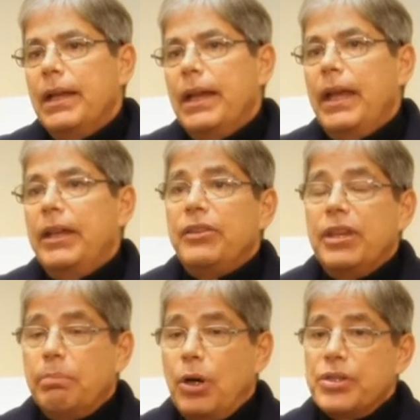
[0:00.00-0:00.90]

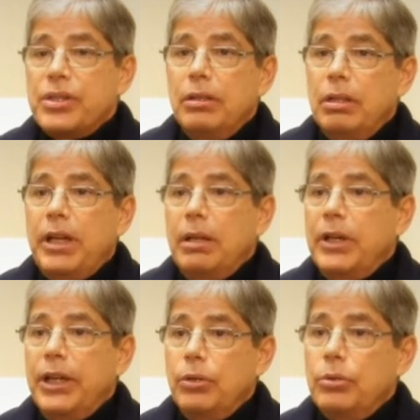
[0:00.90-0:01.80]
Anything personal about
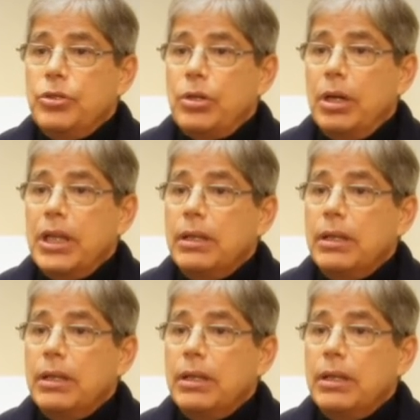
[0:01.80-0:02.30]
my own journey,